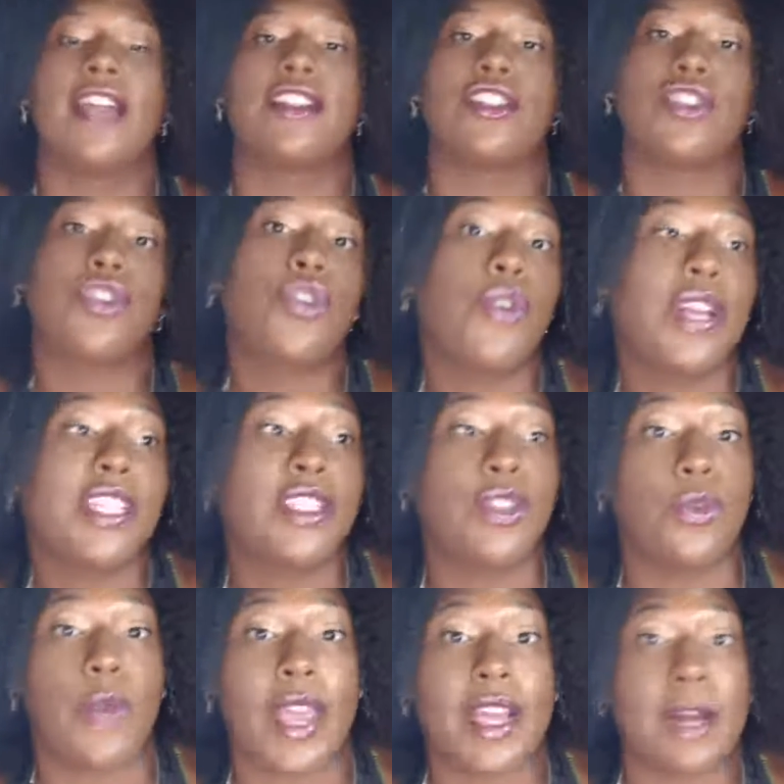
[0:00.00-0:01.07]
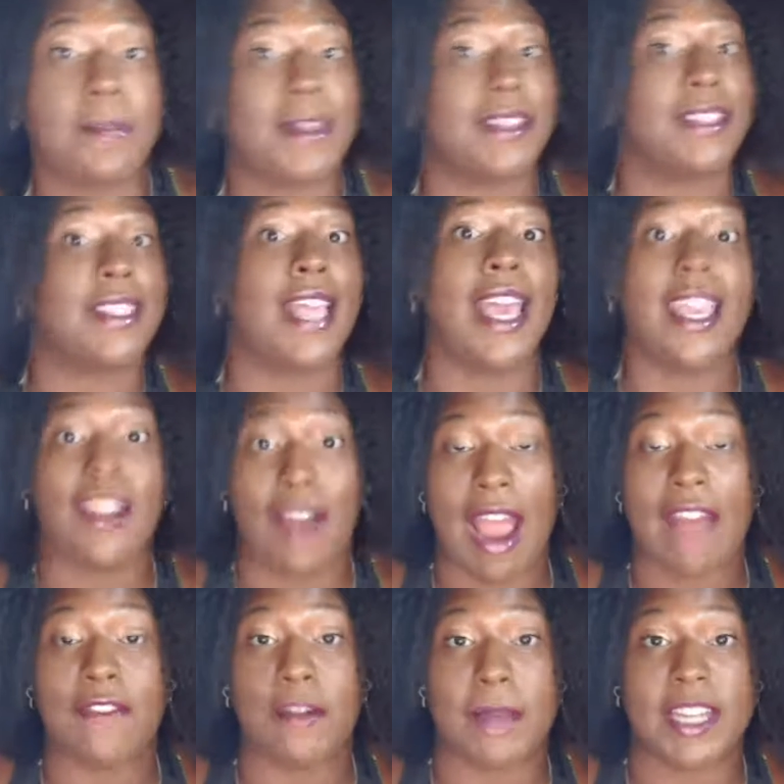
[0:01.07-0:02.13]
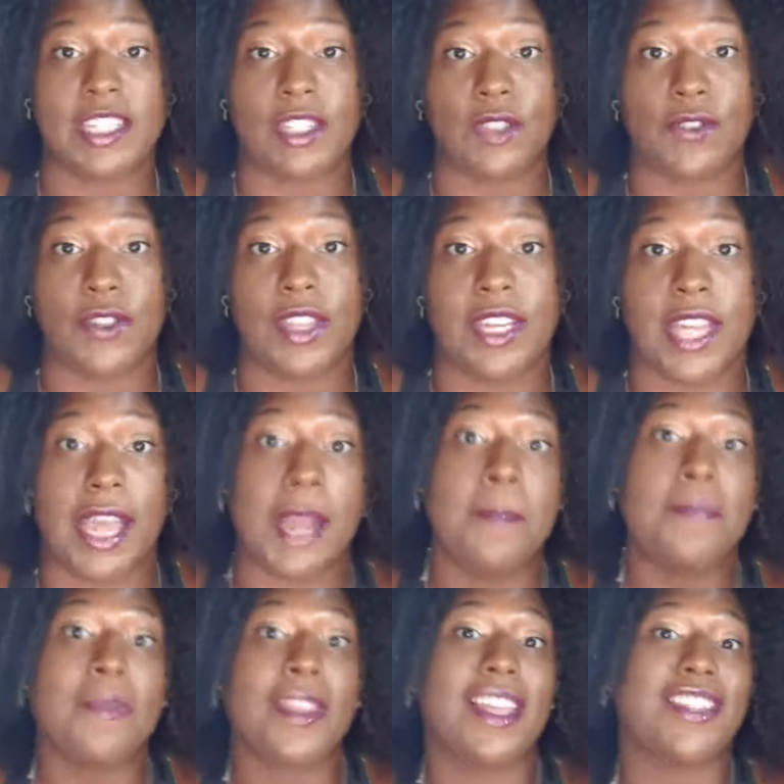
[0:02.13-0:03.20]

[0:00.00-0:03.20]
It's a choice to wake up and say your affirmations for the day.